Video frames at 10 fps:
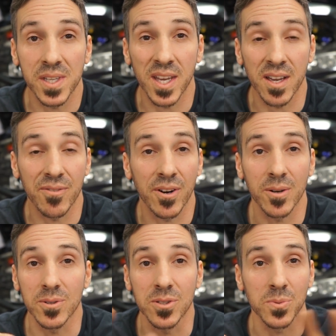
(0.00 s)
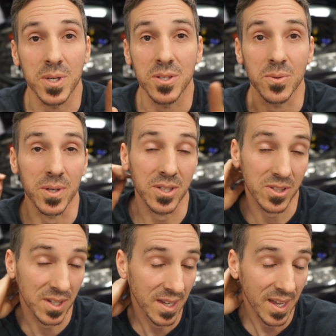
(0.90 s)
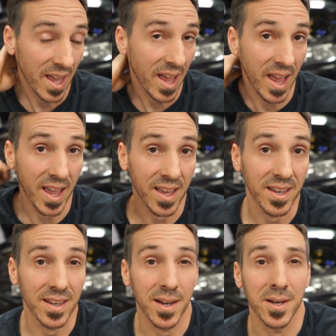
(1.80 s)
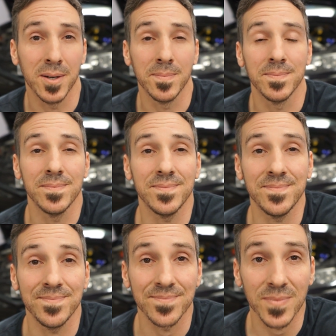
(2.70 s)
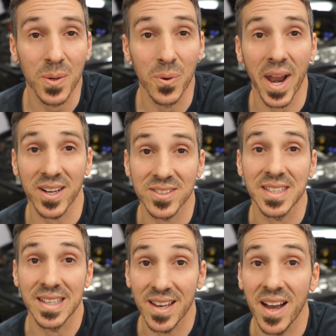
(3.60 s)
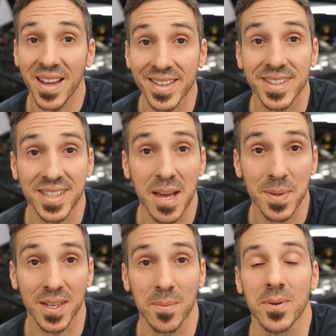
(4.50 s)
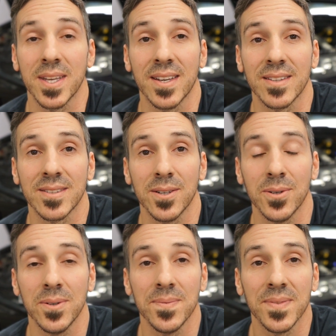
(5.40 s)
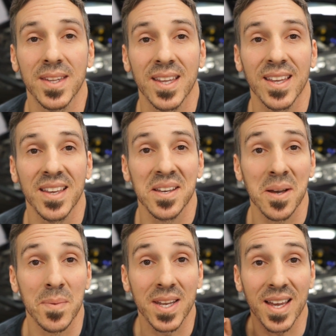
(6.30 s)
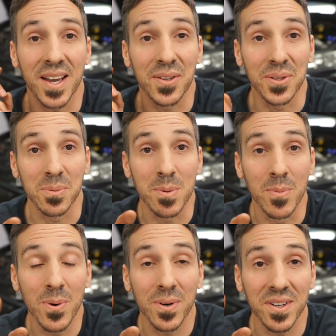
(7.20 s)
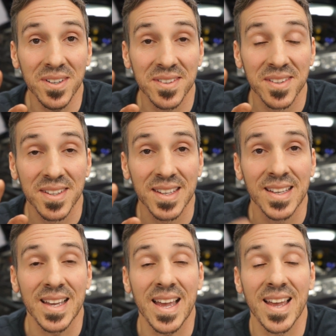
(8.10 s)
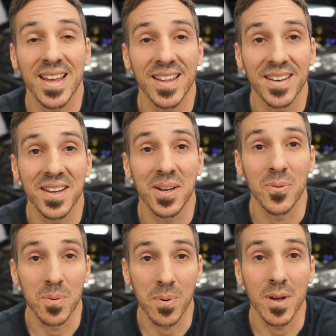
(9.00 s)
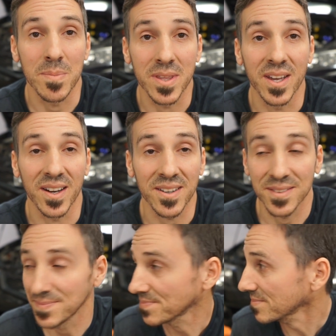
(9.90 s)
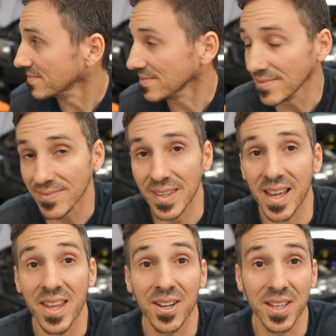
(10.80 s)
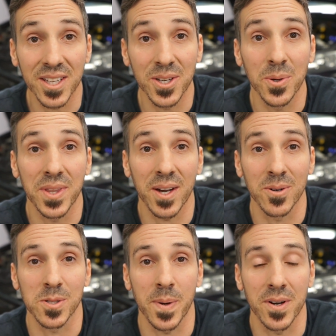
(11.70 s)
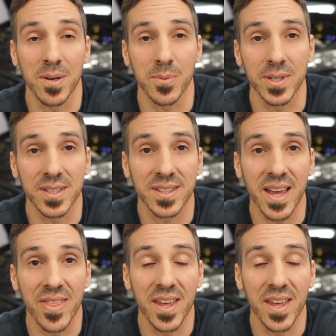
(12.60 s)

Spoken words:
AFR, which is way too rich. And we're actually not at the timing number yet. So I'm gonna add a little bit more and we'd probably be there. and I'll let you know what that horsepower number is, and